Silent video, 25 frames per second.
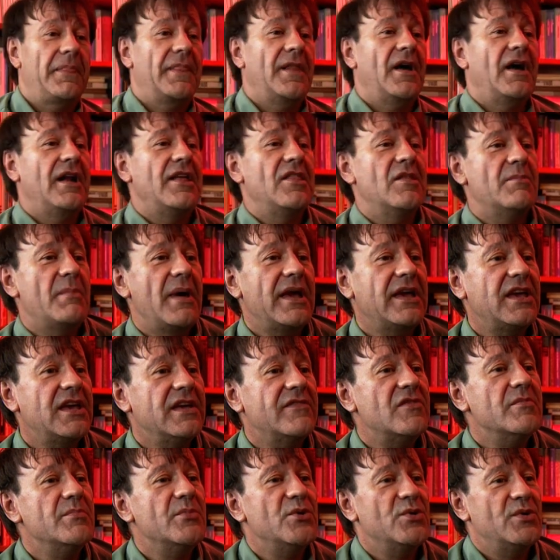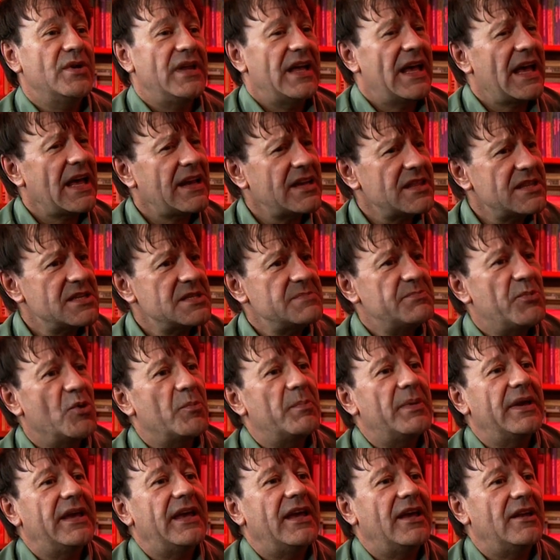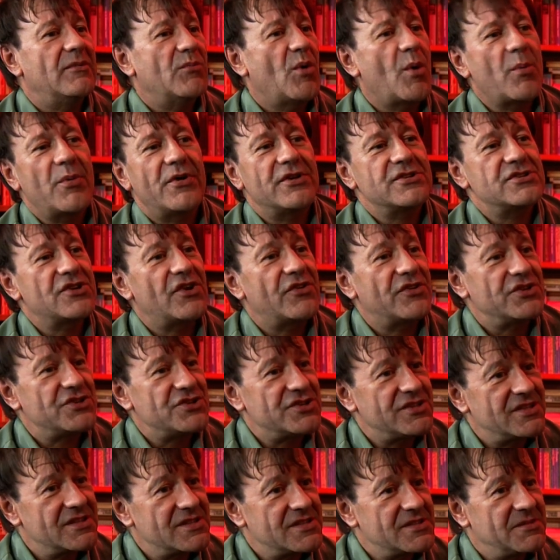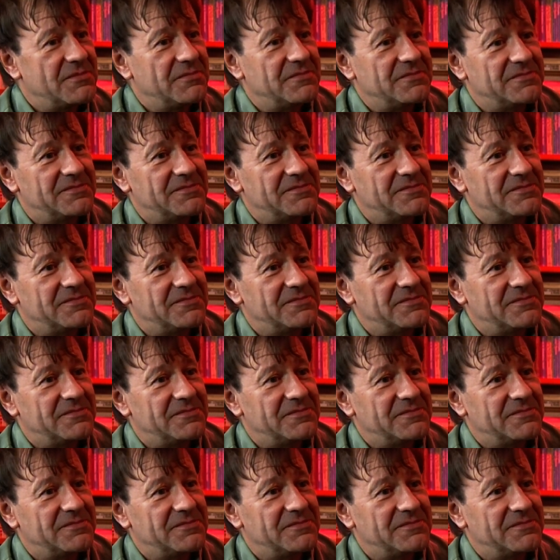Eileen, The Making of a Moonie, how did this book begin? What were its origins?